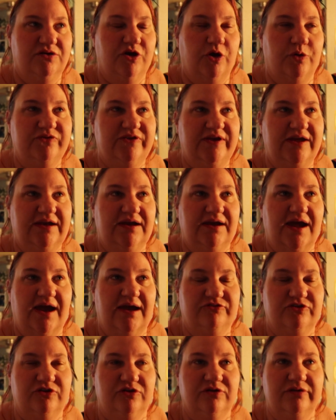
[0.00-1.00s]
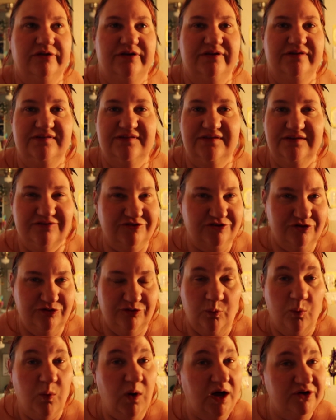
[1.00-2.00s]
goes in after her little sister
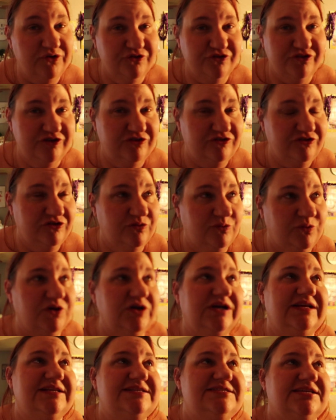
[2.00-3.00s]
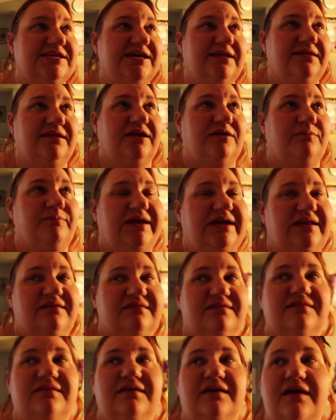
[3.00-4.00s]
who wanders into the woods and then
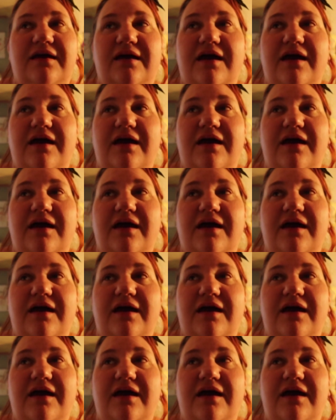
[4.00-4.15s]
meets